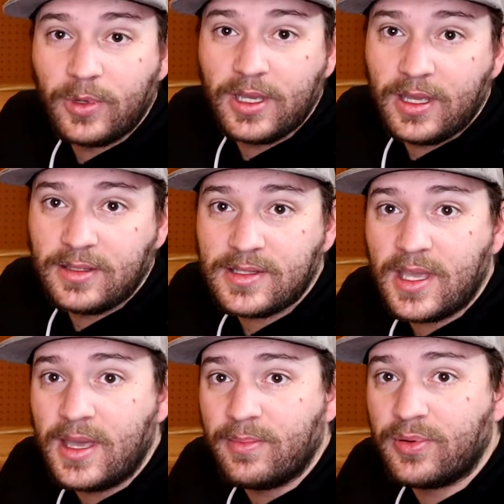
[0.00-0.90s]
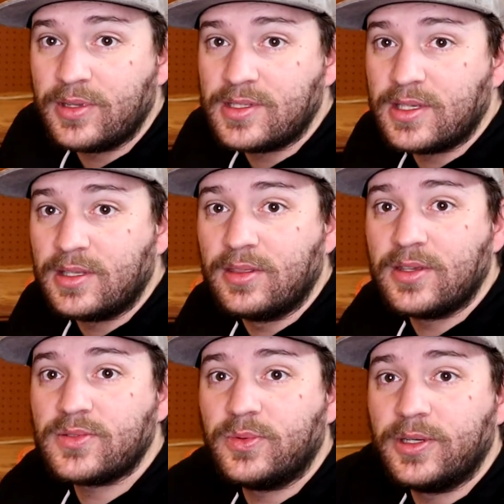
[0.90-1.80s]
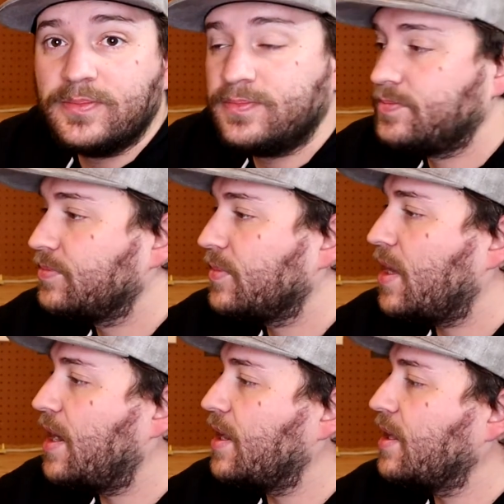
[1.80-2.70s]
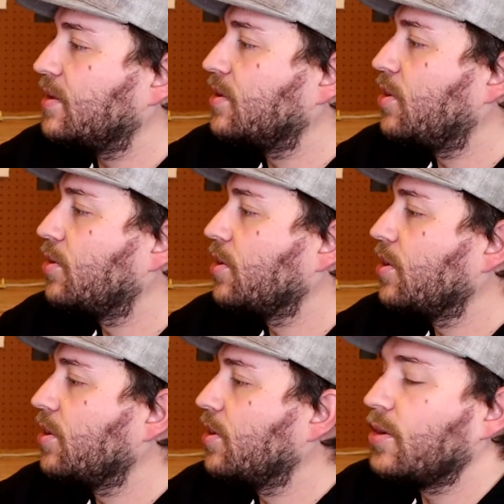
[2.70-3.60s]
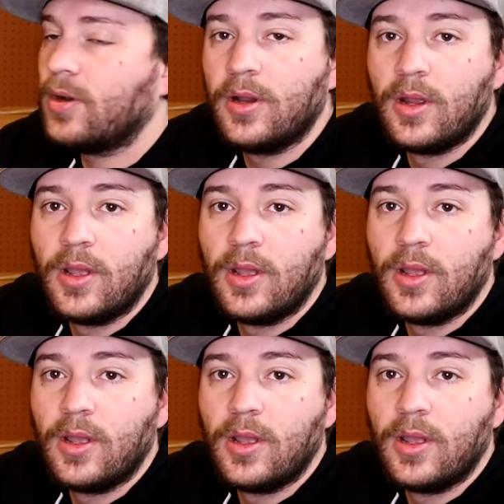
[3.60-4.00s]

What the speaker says: went and printed this one at a lower